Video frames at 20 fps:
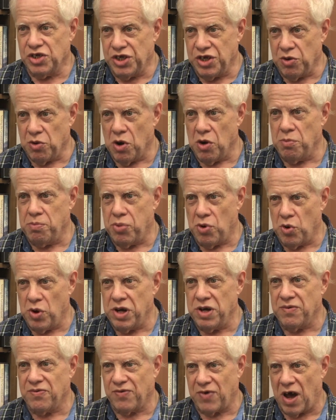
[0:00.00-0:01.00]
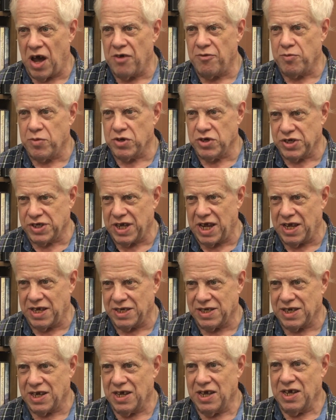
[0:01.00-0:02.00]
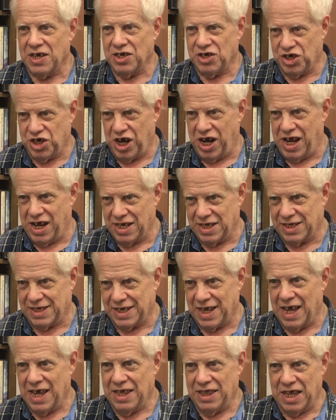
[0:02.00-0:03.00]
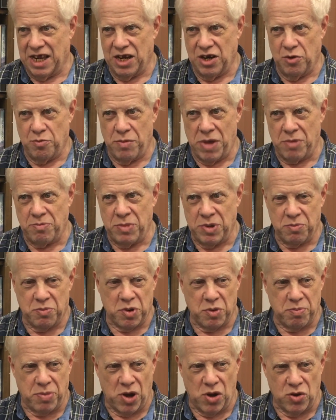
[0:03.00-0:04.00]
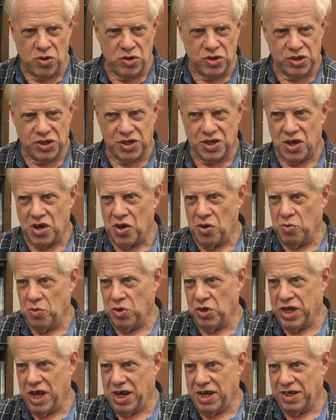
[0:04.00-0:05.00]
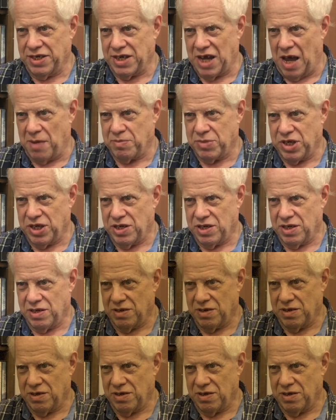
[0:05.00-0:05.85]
0.5% chance that an amendment proposed will get adopted.